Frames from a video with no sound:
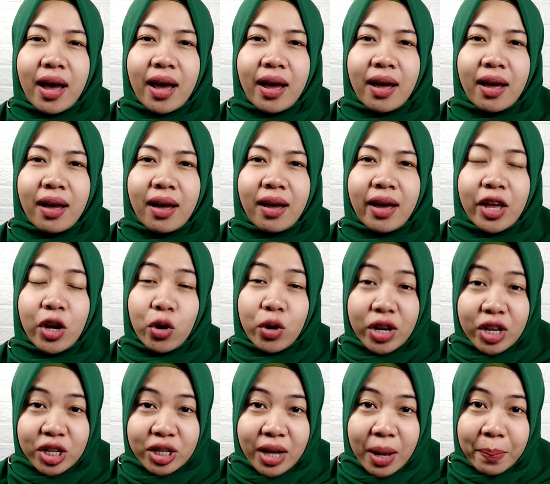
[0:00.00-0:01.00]

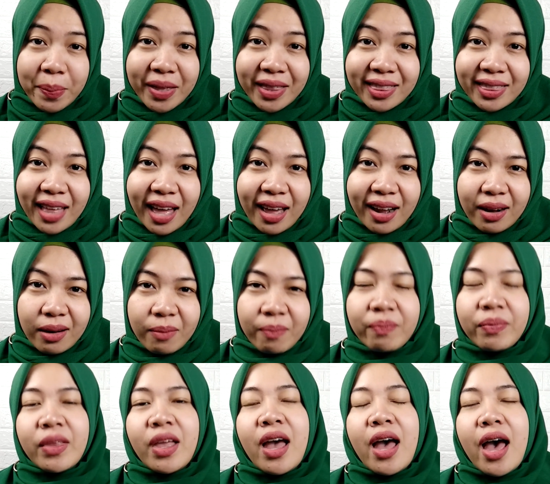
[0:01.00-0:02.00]
Indonesia Pintar,
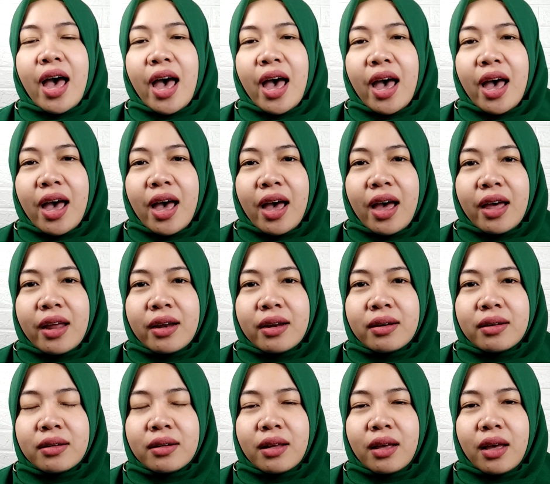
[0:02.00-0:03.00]

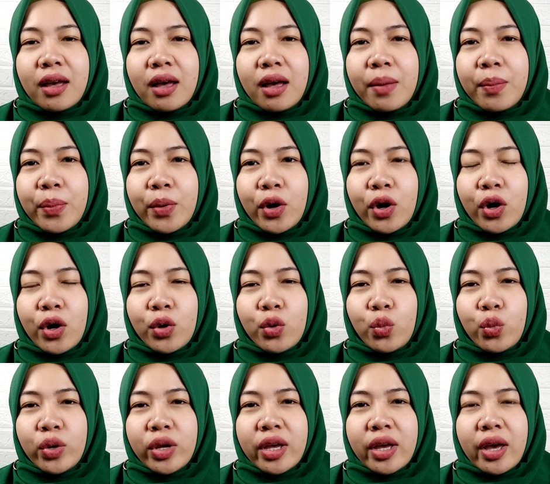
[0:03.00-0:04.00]
and
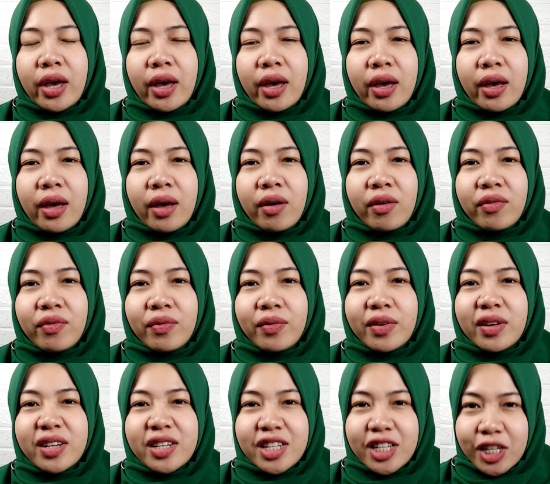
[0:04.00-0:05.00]
abroad we have
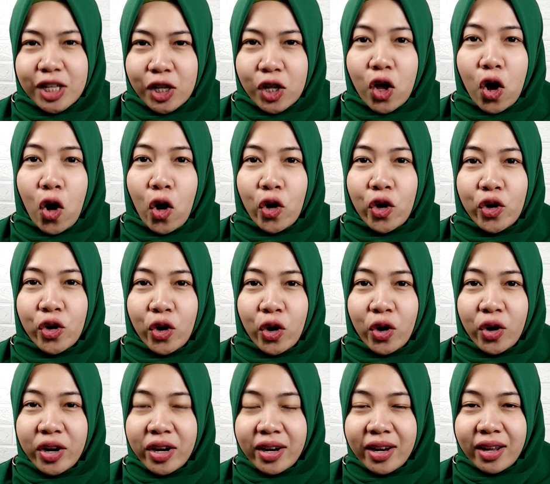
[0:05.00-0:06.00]
Deal or
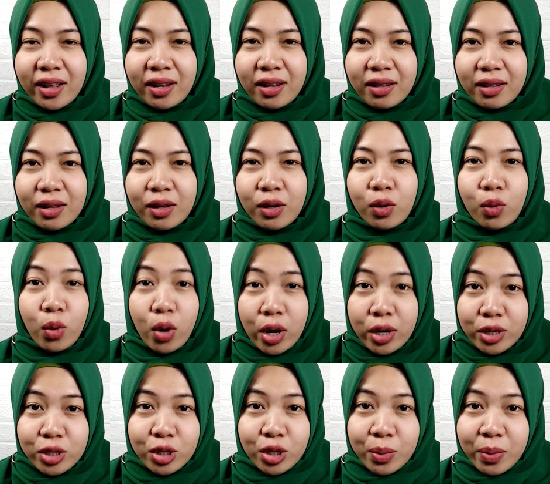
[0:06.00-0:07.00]
No Deal,
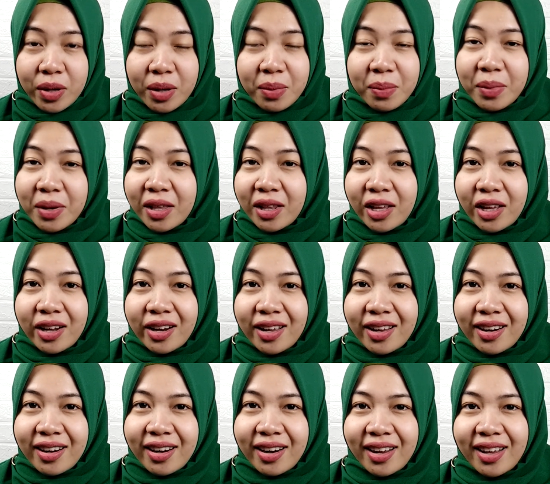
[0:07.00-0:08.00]
Wants to be a
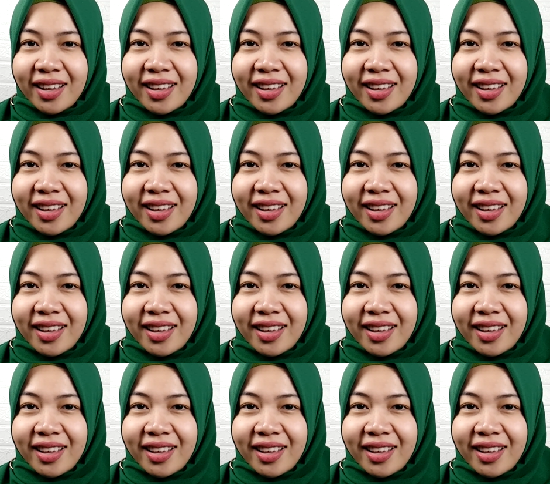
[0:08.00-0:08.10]
Millionaire,